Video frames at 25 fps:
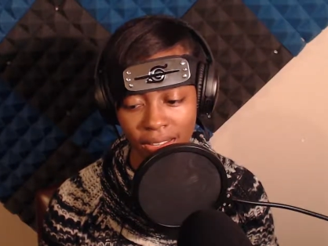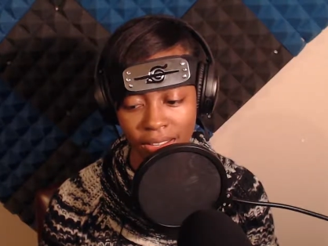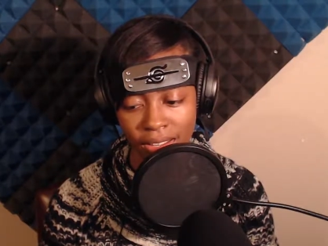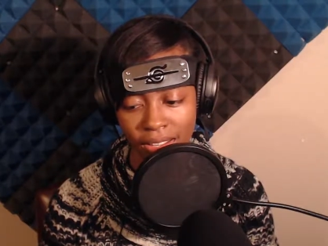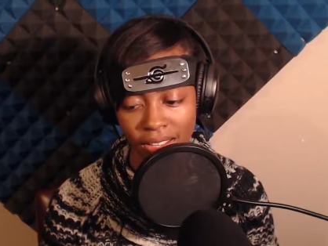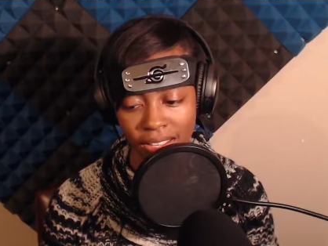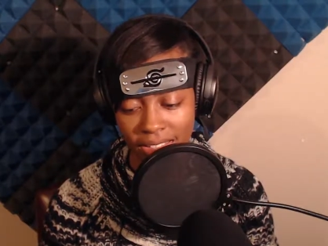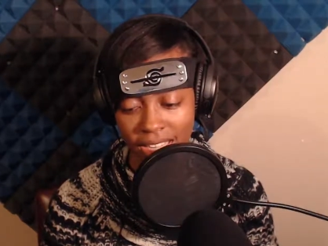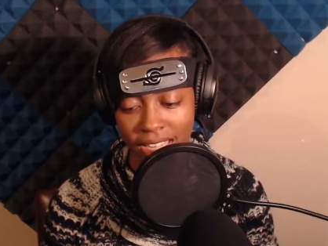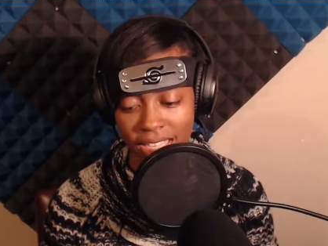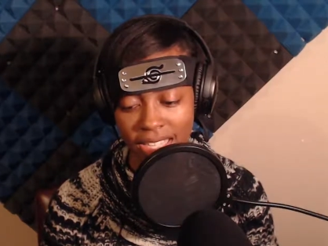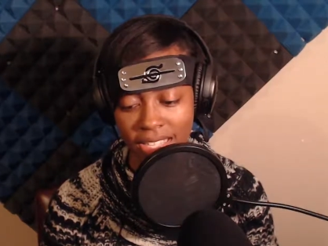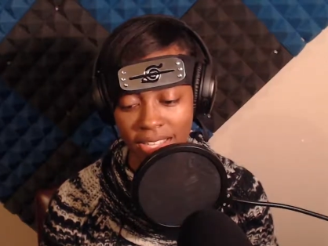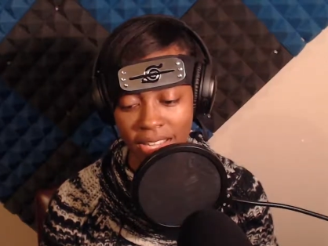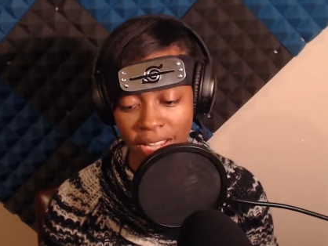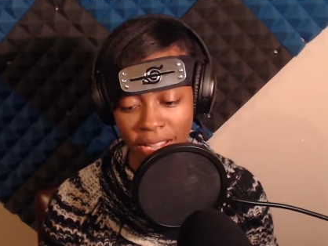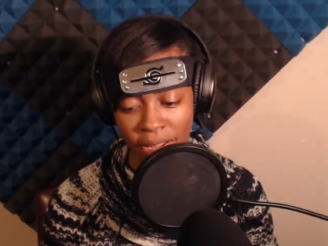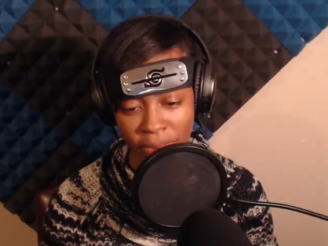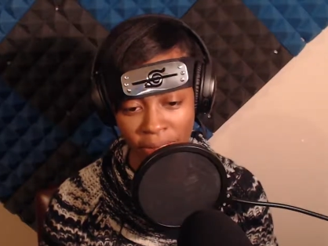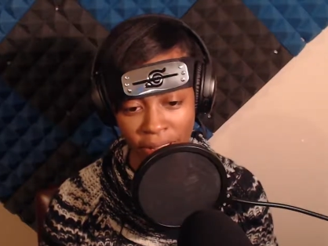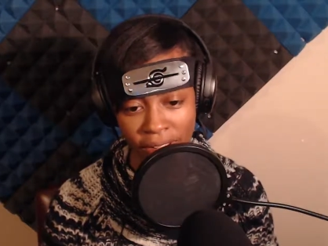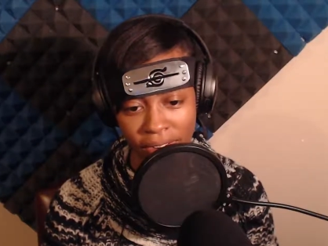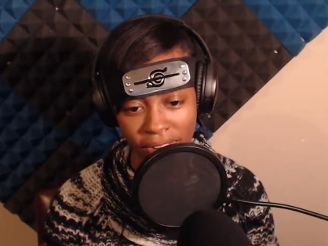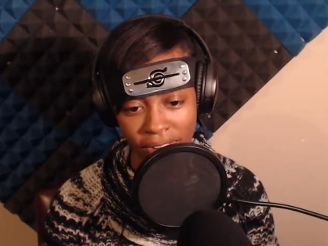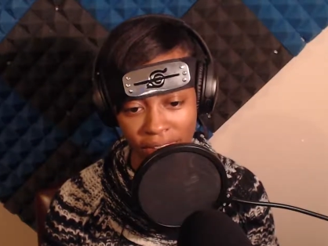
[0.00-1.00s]
desktop
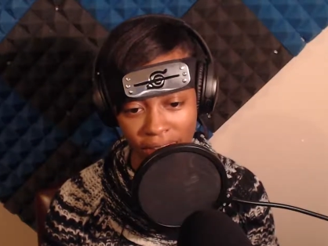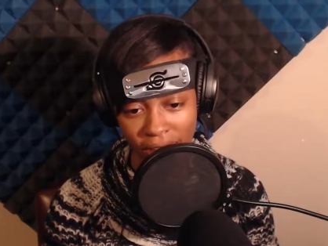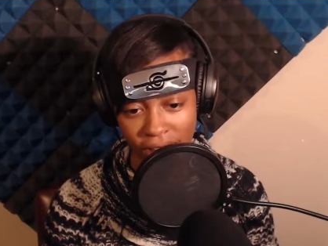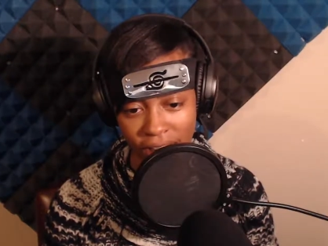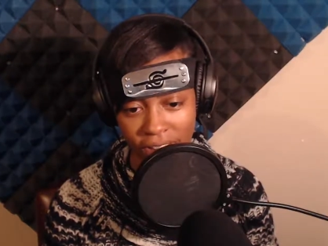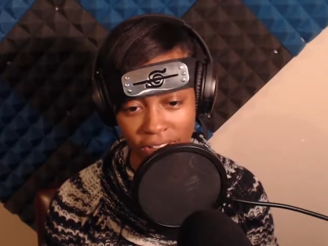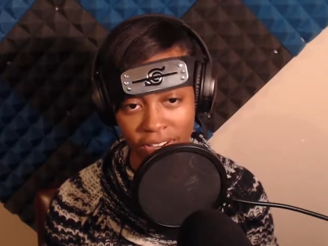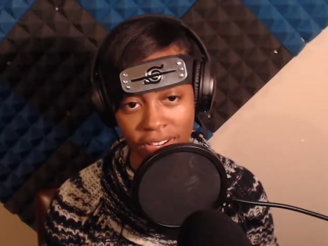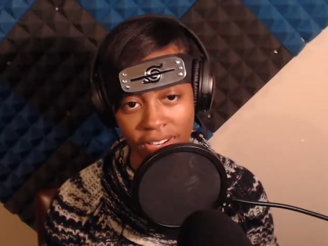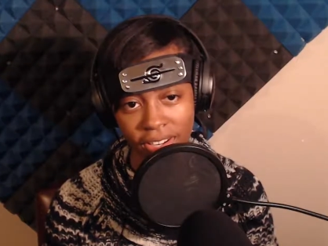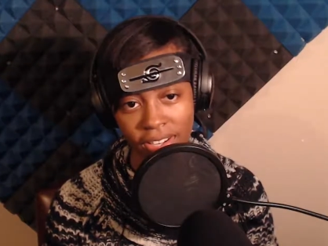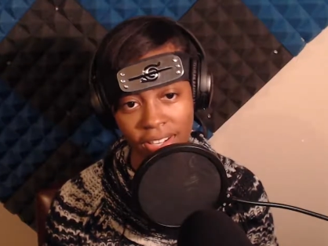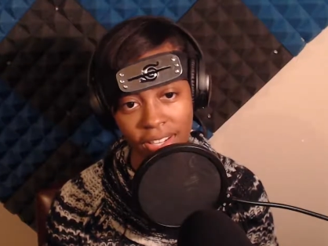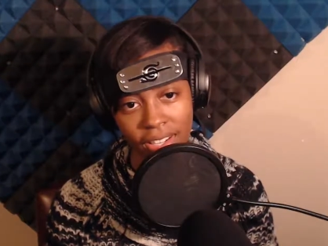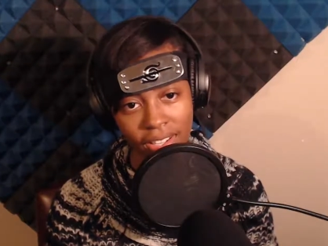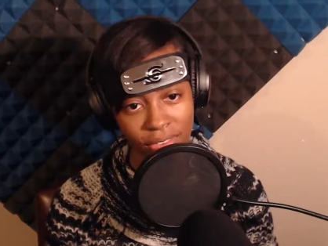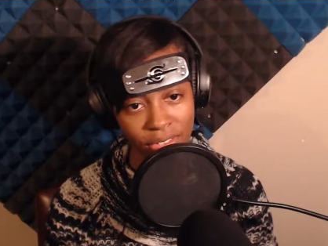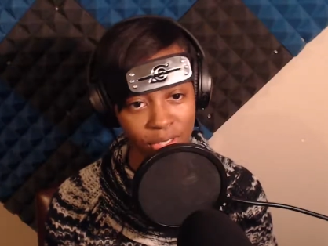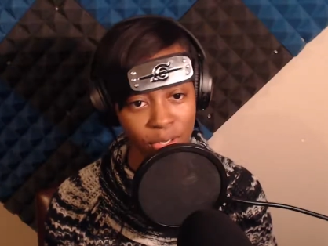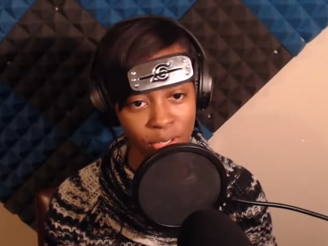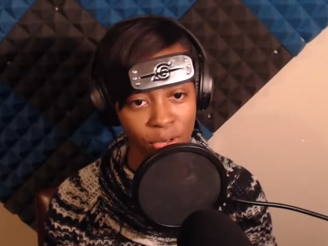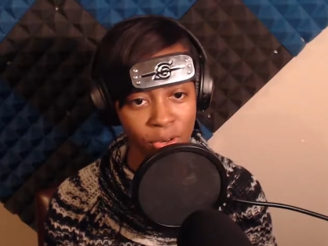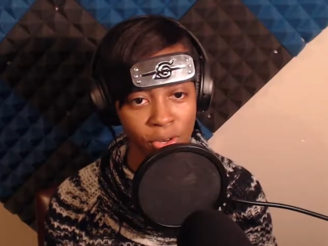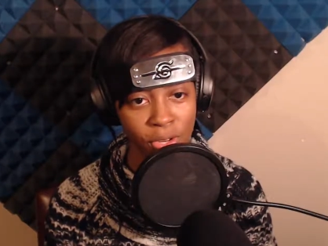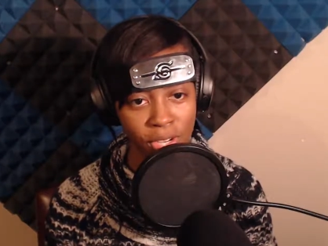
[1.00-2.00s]
out here in the
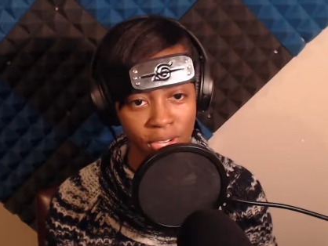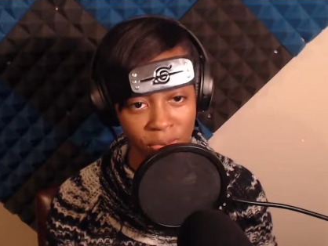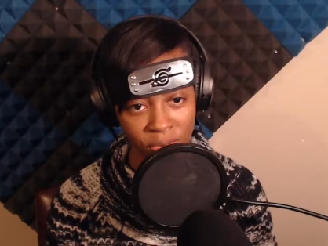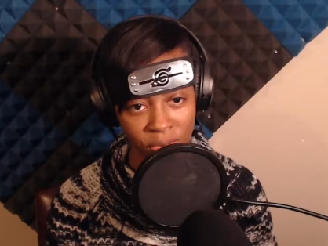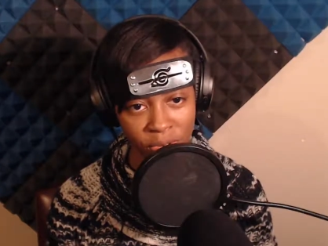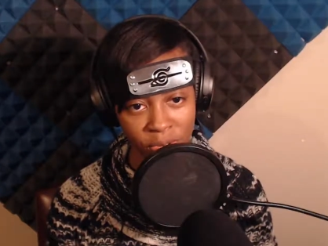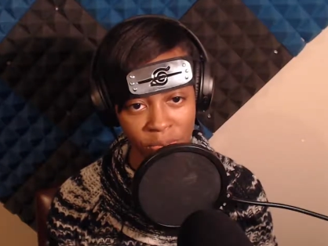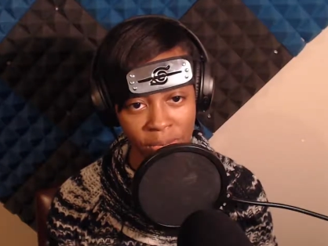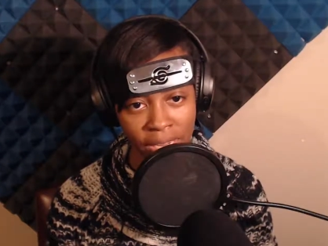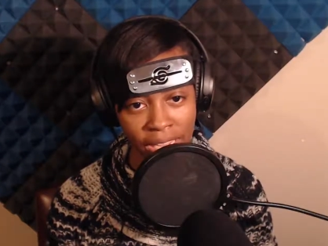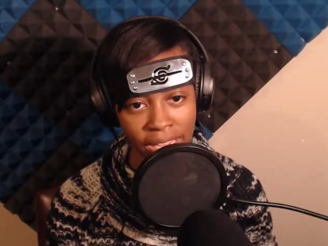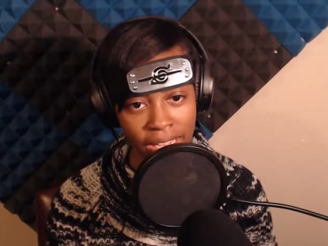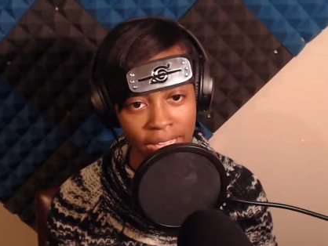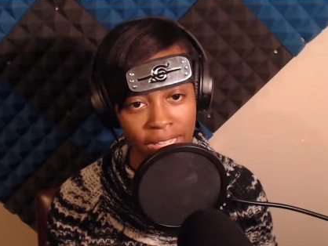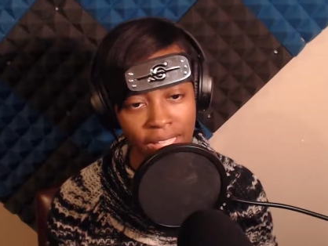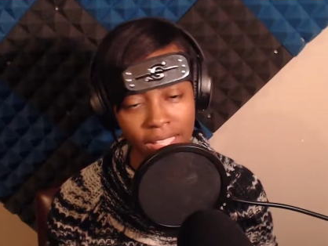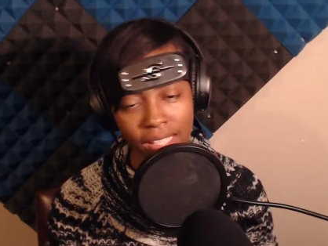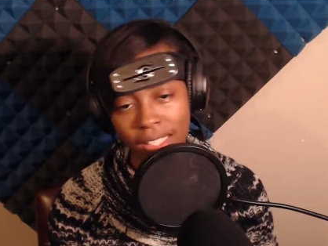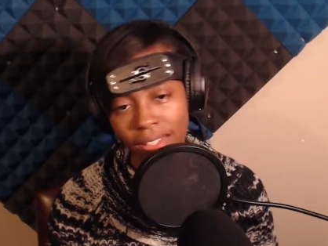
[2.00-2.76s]
recording room now,